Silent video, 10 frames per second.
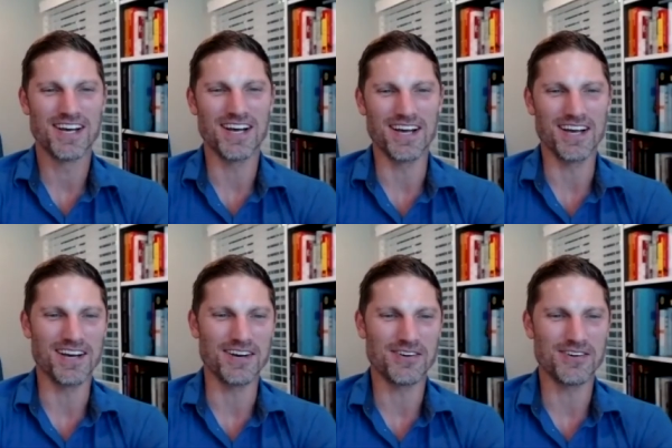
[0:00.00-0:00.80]

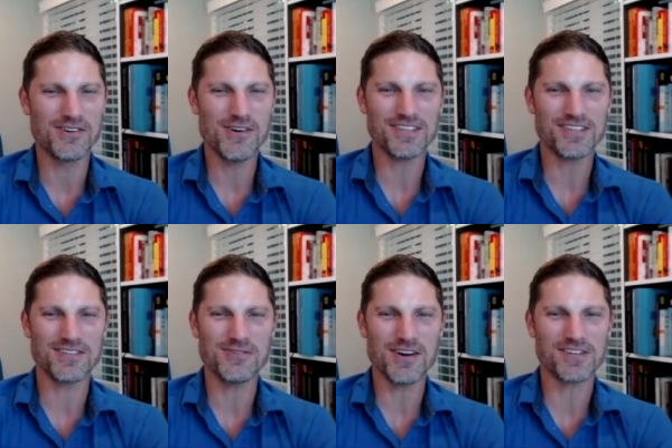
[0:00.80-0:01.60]
Uh, who has
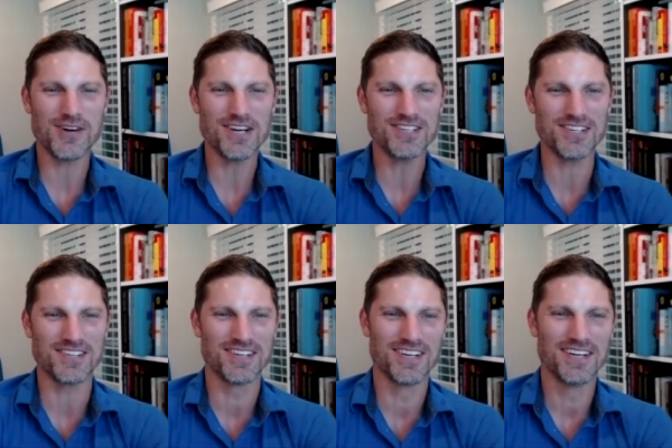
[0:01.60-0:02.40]
who has
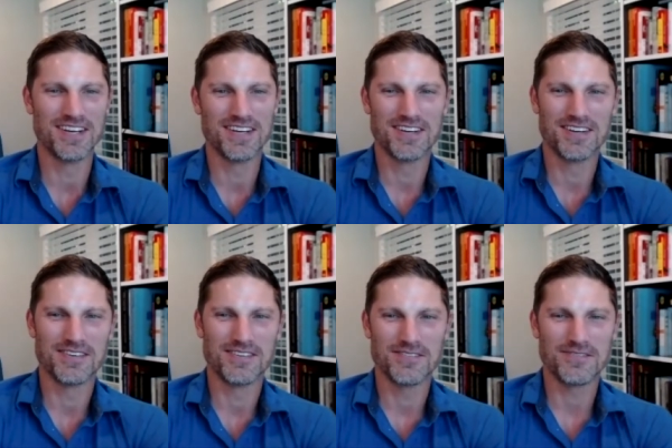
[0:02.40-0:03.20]
questions
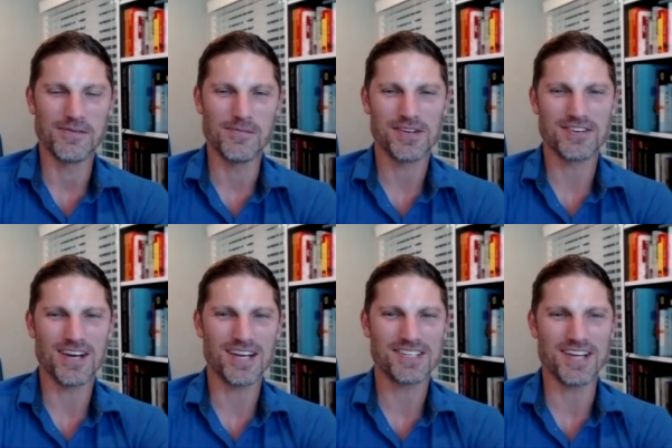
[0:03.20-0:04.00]
for Mr.
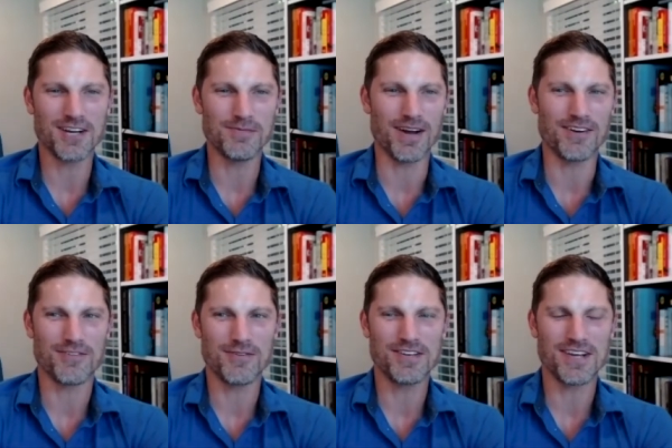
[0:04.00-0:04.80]
Todd
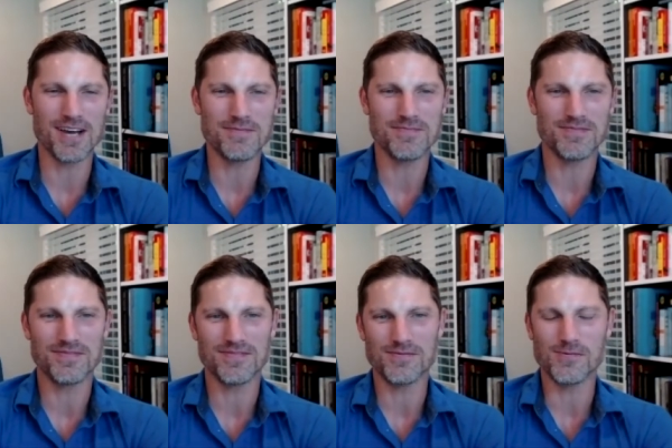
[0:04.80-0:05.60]
Stottlemyre, three-time
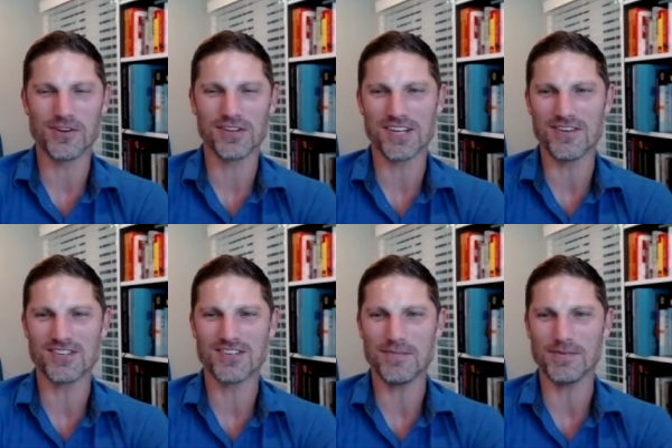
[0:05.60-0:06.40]
World
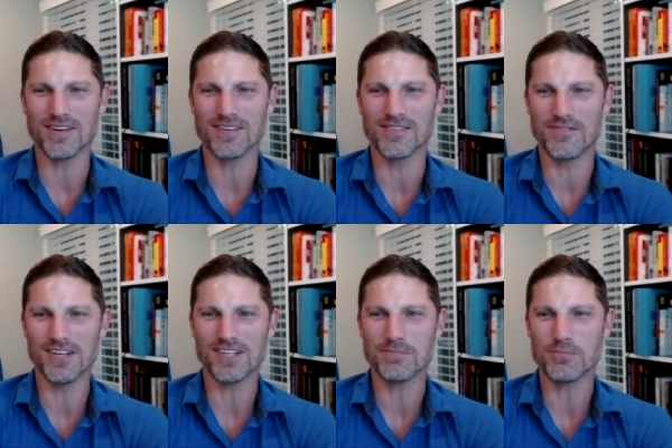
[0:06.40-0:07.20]
Series champion,
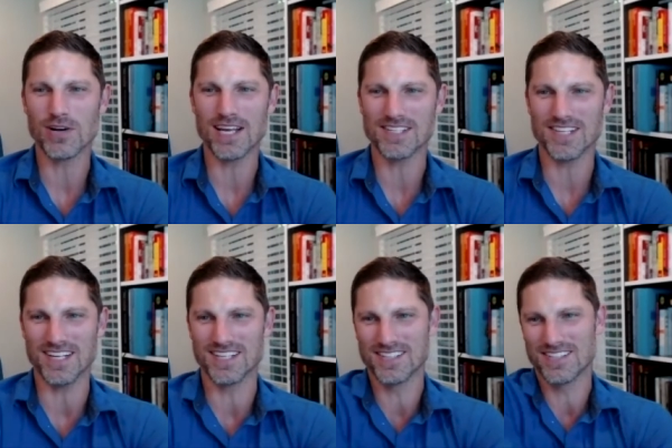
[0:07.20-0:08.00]
Vincent
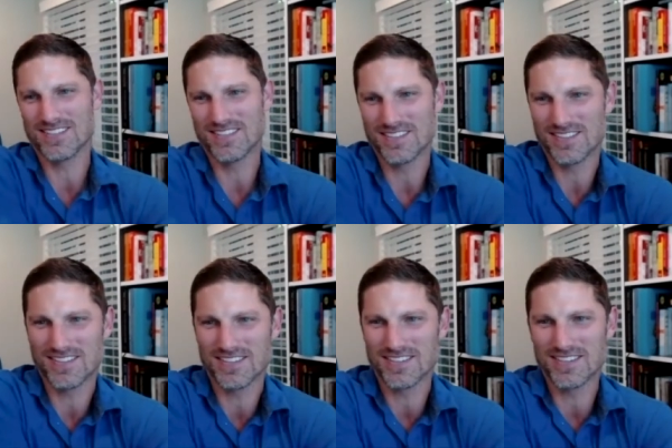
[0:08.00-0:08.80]
Pugliese?
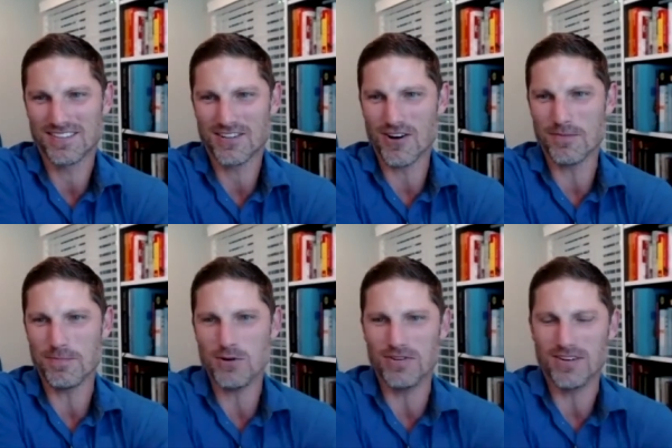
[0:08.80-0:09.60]
You're on
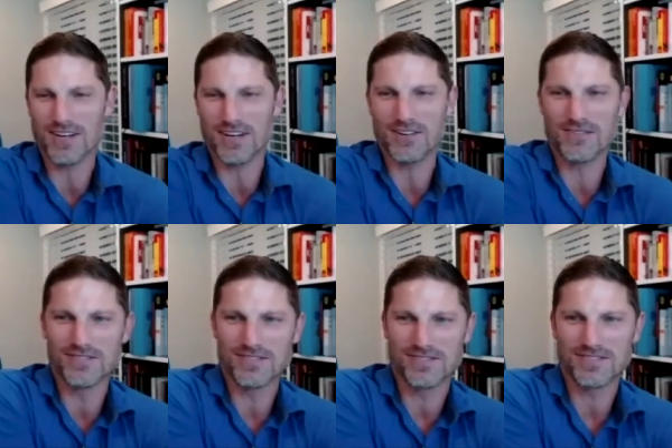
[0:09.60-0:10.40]
mute. There you go.
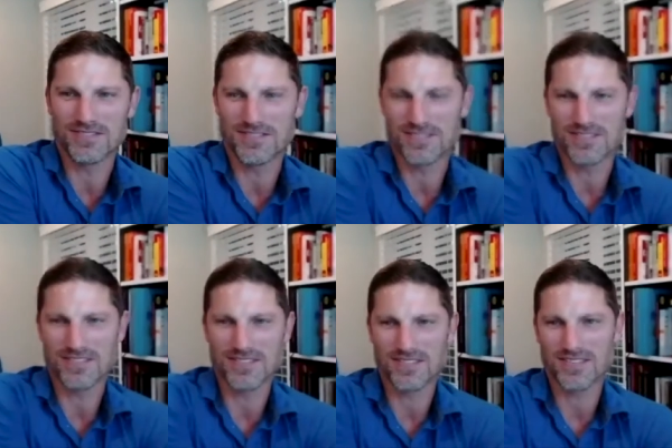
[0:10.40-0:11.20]
Hey, Todd, how
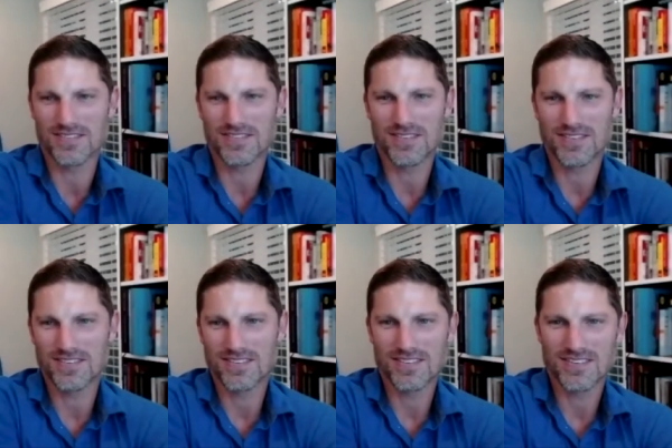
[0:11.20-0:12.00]
are you doing?
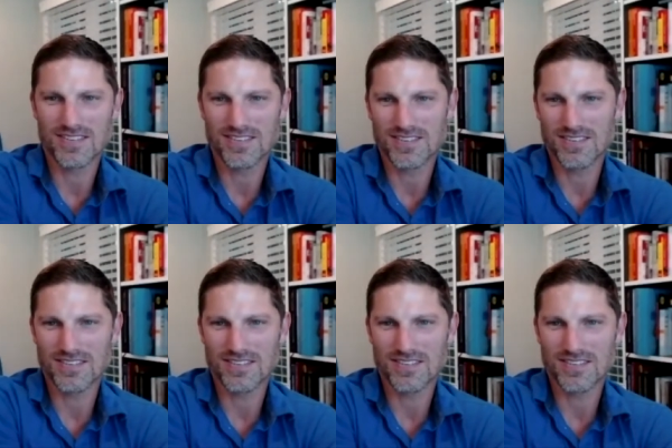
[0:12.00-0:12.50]
I'm great, sir.